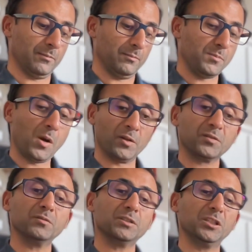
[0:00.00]
pass
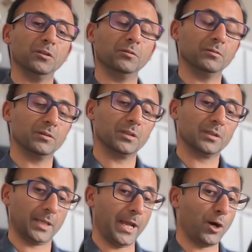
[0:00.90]
on to you
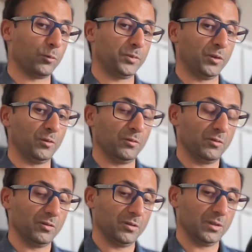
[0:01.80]
to help you
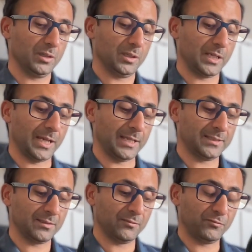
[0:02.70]

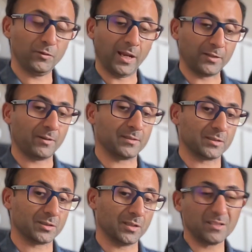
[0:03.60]
through that
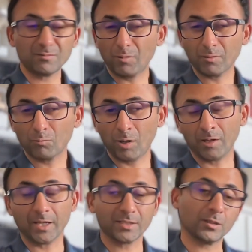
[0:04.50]
transition. Is what I
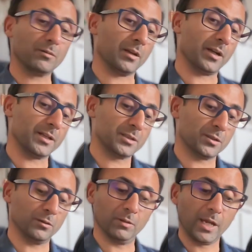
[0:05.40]
like to do. I like
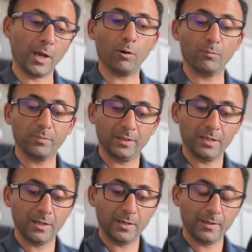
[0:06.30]
to help
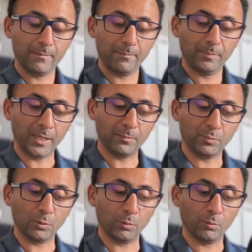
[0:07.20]

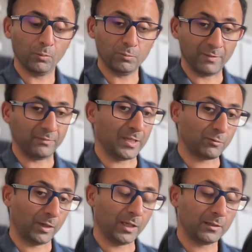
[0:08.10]
people with their
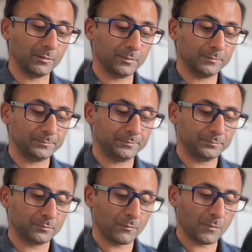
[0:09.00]
training.
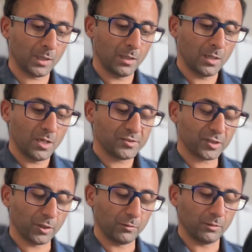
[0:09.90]

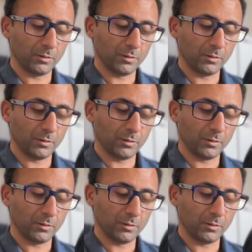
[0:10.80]
So